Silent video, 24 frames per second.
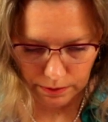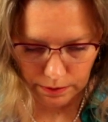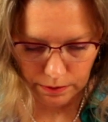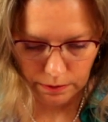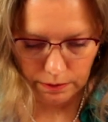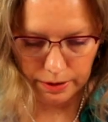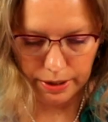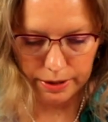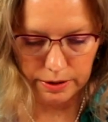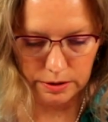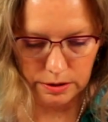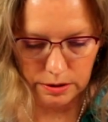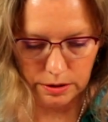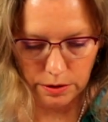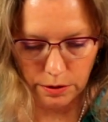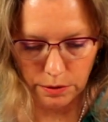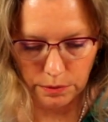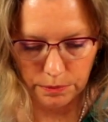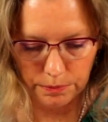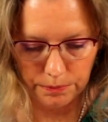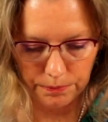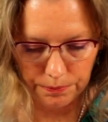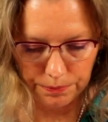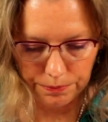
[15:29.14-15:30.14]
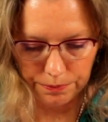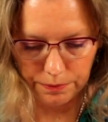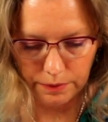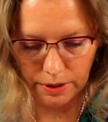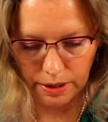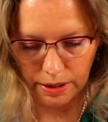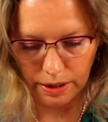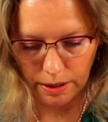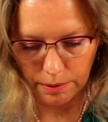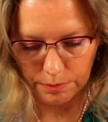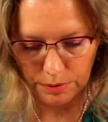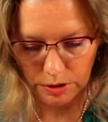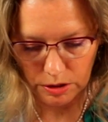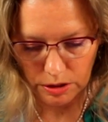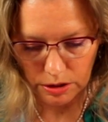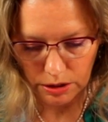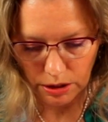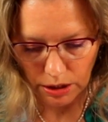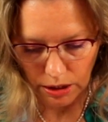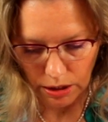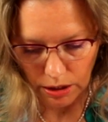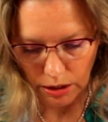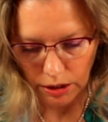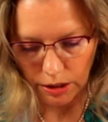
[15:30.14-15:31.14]
Like so. And I'm just
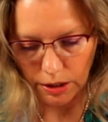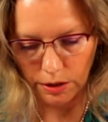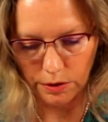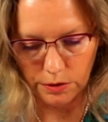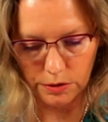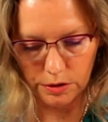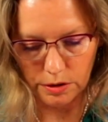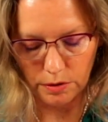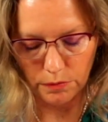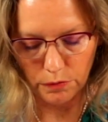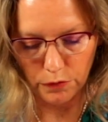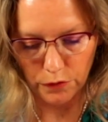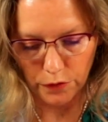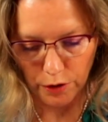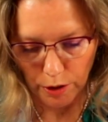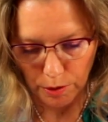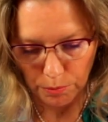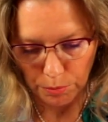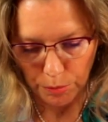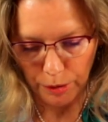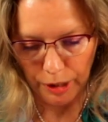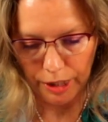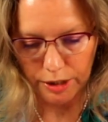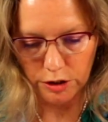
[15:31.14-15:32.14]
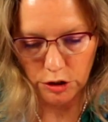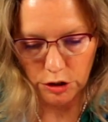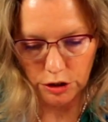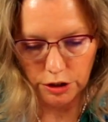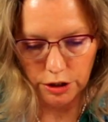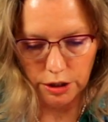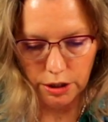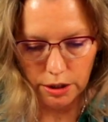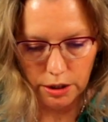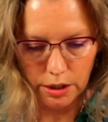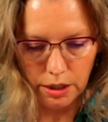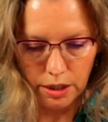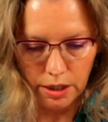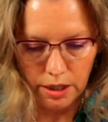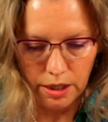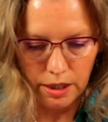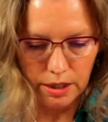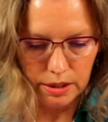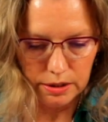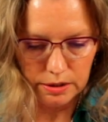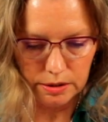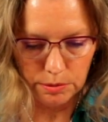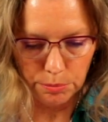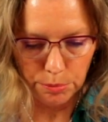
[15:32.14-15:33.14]
going to use some firm pressure
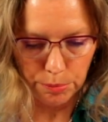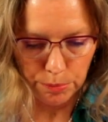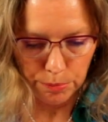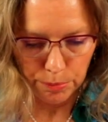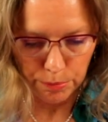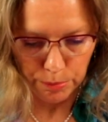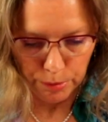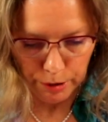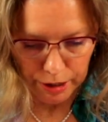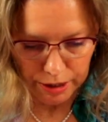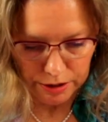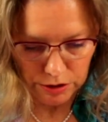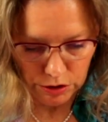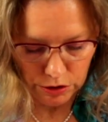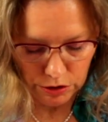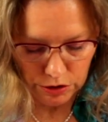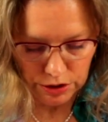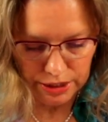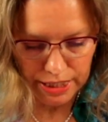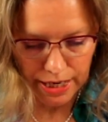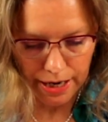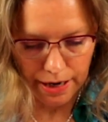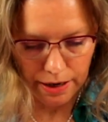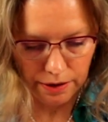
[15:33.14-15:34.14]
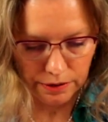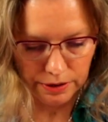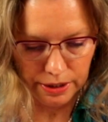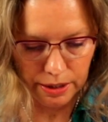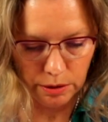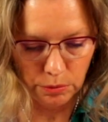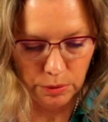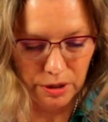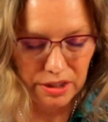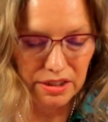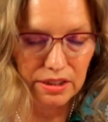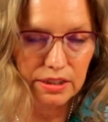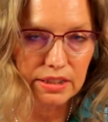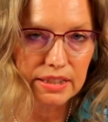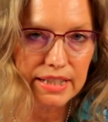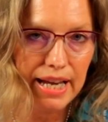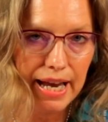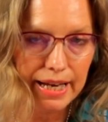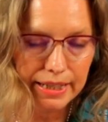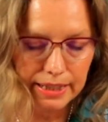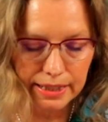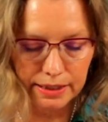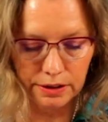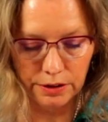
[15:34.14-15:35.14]
to press her down. And with the
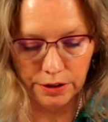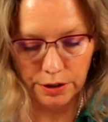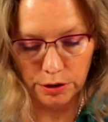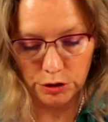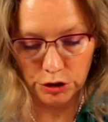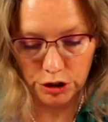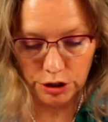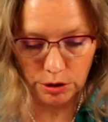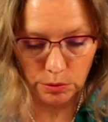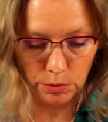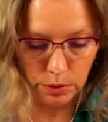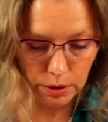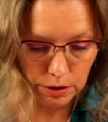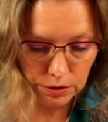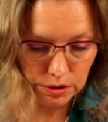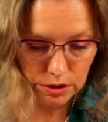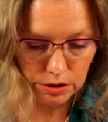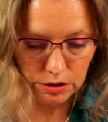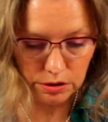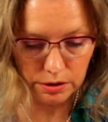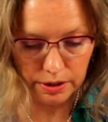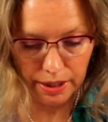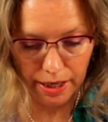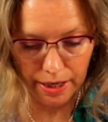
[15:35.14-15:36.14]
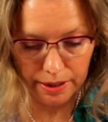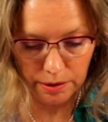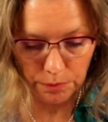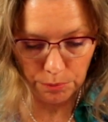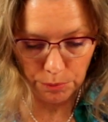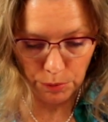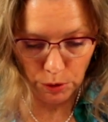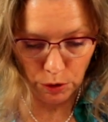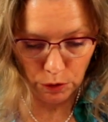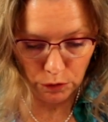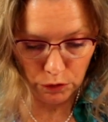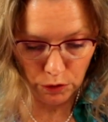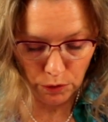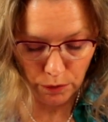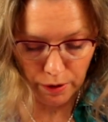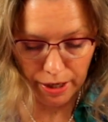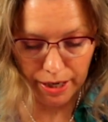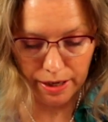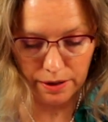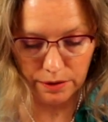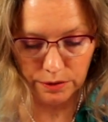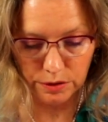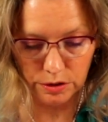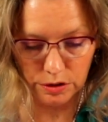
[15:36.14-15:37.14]
tacky glue, she will still kind of move
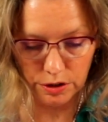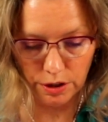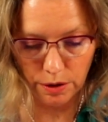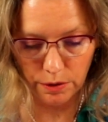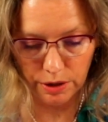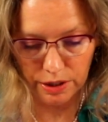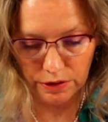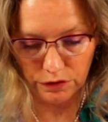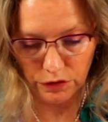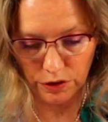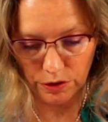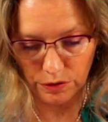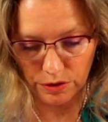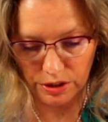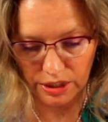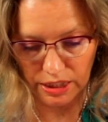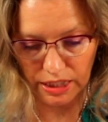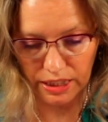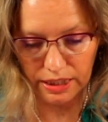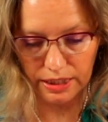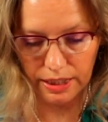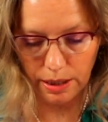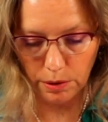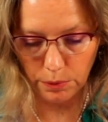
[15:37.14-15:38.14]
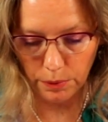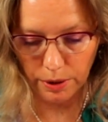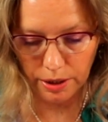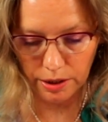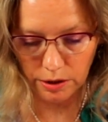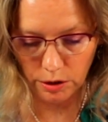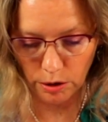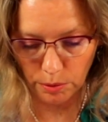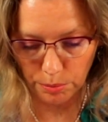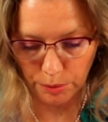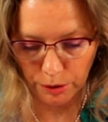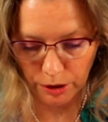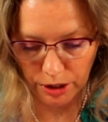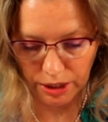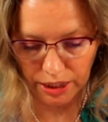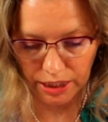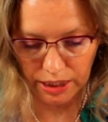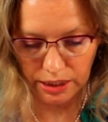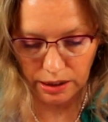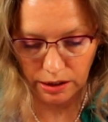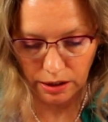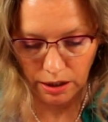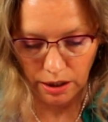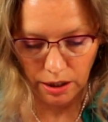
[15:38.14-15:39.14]
around. So if you see that when you're
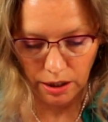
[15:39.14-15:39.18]
putting